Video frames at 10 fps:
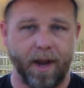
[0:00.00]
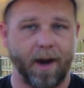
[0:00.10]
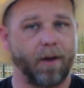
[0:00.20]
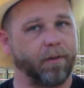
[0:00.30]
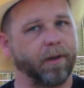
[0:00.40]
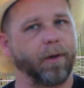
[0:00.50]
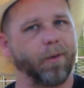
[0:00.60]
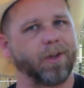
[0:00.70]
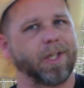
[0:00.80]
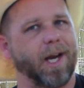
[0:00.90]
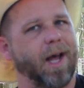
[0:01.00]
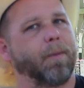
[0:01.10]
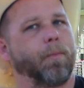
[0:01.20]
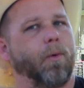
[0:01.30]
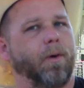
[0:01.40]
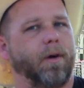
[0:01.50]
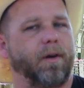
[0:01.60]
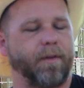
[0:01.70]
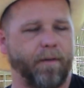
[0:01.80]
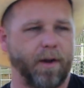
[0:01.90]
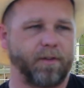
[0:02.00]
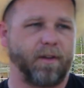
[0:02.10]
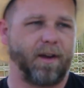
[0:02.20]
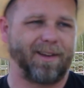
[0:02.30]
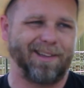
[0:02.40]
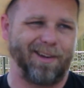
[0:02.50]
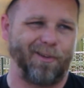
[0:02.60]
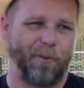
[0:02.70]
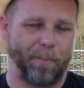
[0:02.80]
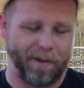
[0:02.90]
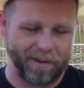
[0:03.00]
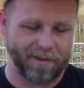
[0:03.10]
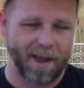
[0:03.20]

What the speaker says: and I really wish that I had more of the rustic too, but